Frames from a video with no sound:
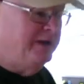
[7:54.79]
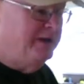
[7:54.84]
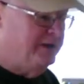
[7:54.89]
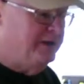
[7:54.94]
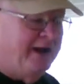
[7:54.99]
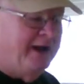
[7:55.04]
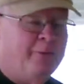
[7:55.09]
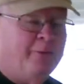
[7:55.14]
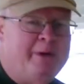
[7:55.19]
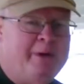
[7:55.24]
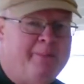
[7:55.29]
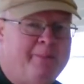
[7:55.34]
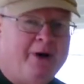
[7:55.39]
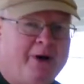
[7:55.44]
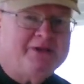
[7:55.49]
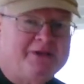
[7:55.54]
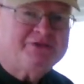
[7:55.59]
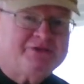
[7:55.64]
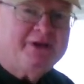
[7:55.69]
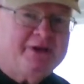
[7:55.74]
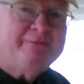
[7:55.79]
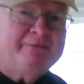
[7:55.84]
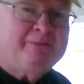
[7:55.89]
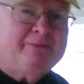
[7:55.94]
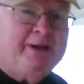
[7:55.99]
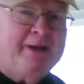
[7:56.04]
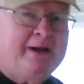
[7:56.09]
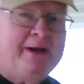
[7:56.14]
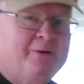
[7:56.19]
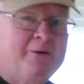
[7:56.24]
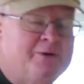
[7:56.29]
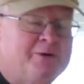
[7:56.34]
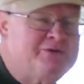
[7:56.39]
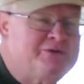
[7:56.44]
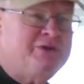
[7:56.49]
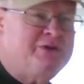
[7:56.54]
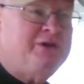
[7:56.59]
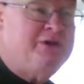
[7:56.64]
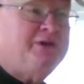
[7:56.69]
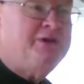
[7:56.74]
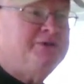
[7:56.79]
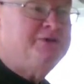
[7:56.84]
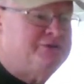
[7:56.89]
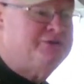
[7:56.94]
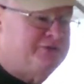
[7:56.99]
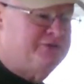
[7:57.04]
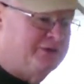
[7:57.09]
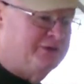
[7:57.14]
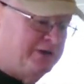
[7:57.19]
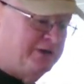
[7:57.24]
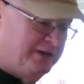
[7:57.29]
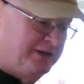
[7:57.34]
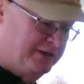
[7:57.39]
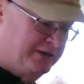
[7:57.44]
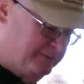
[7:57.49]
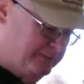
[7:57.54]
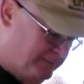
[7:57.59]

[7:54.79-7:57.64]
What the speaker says: Now we bought sunflower seeds to get